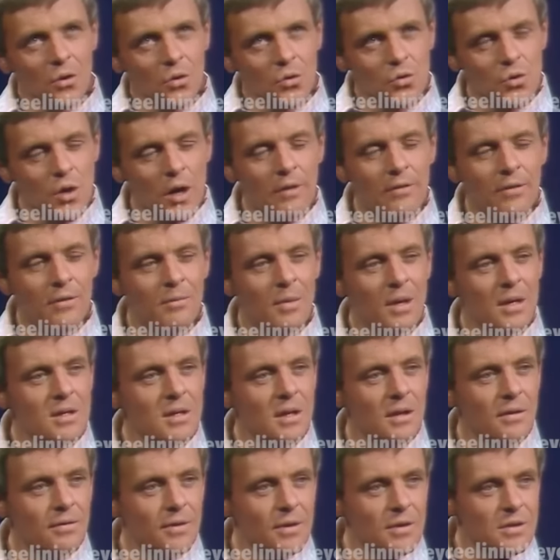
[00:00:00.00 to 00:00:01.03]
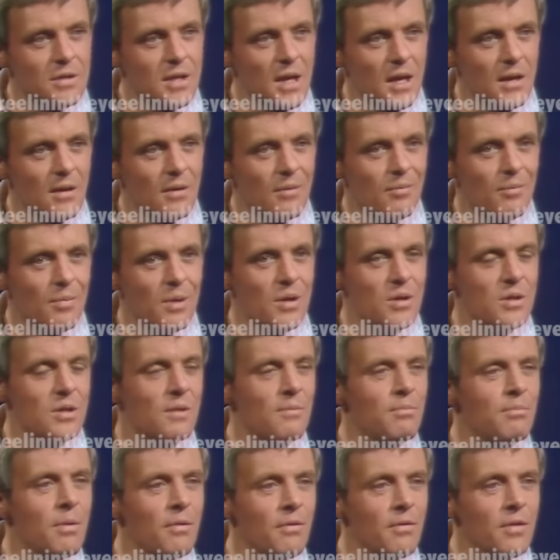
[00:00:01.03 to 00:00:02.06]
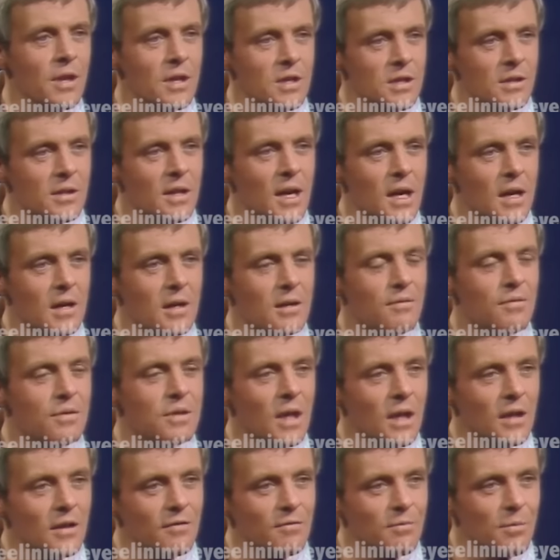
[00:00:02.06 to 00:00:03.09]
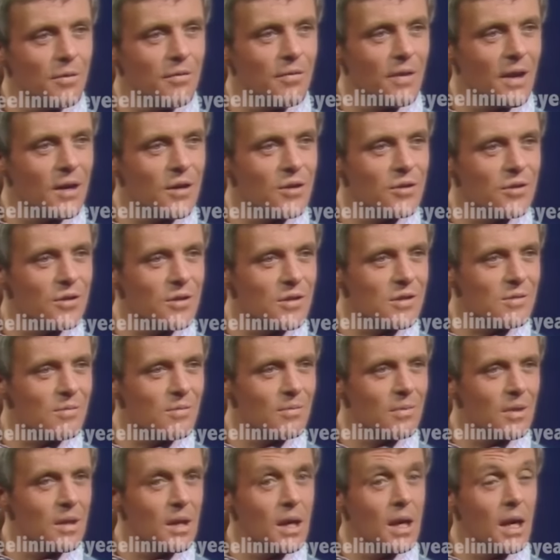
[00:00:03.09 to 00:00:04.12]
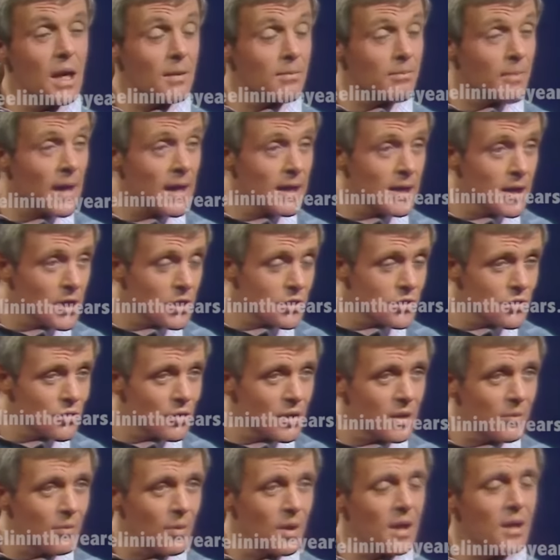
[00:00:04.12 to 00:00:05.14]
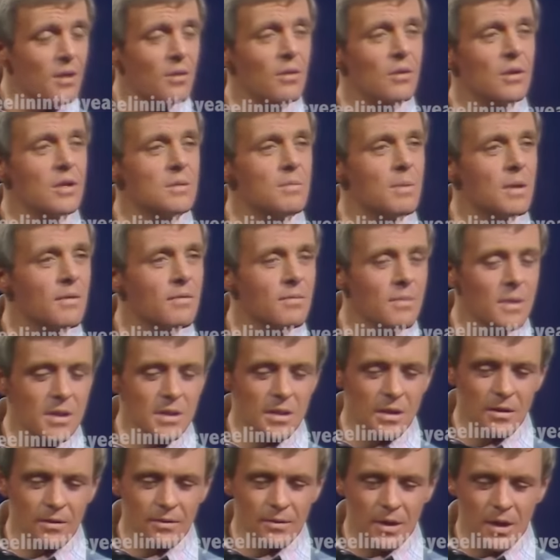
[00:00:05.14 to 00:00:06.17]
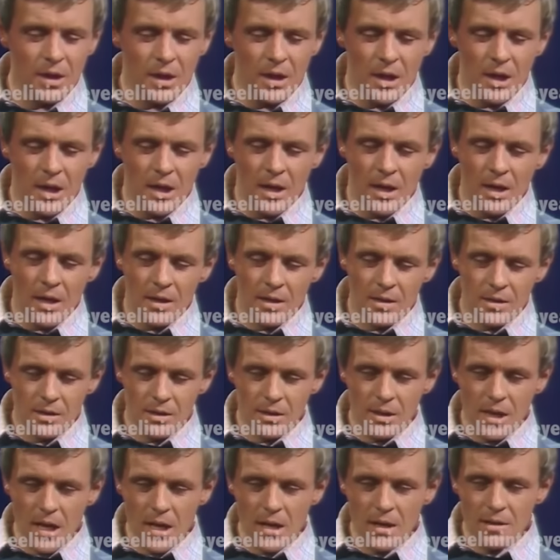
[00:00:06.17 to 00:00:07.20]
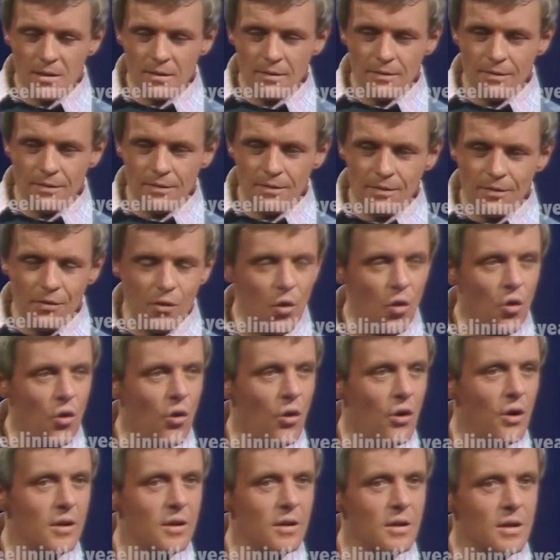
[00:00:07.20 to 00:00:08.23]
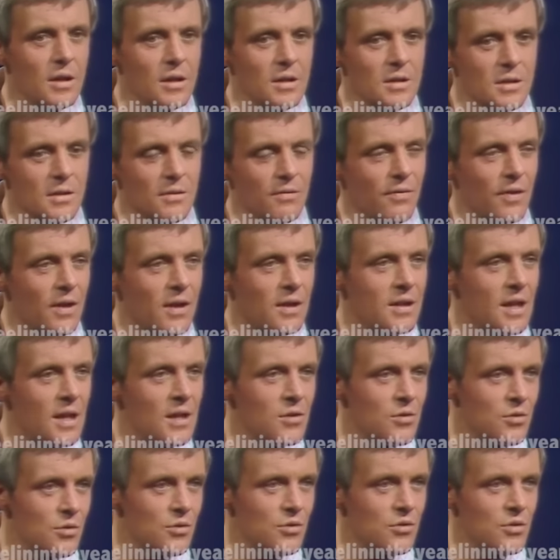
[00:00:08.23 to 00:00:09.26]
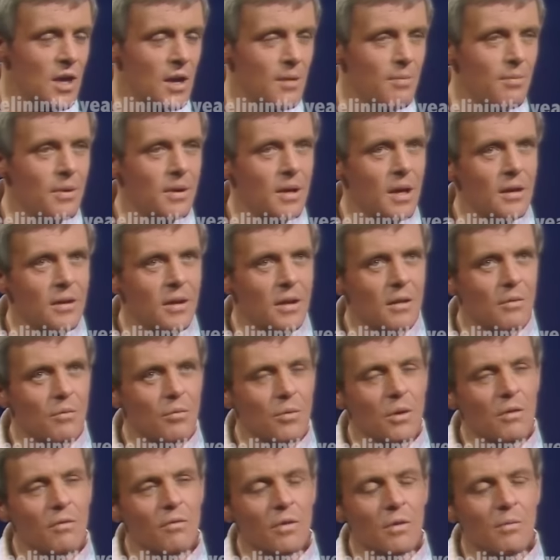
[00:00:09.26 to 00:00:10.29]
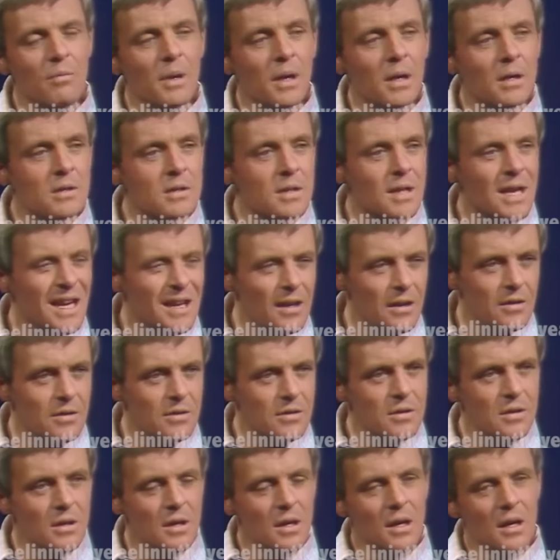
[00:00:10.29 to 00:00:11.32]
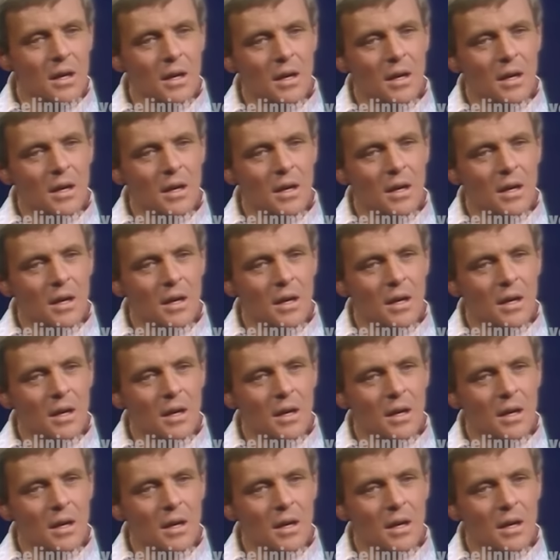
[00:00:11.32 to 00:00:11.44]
driving myself insane because there's a negative side of perfectionism in my nature anyway i can only speak for myself there's a negative flaw and there's a very dangerous trap, And I think one of the biggest killers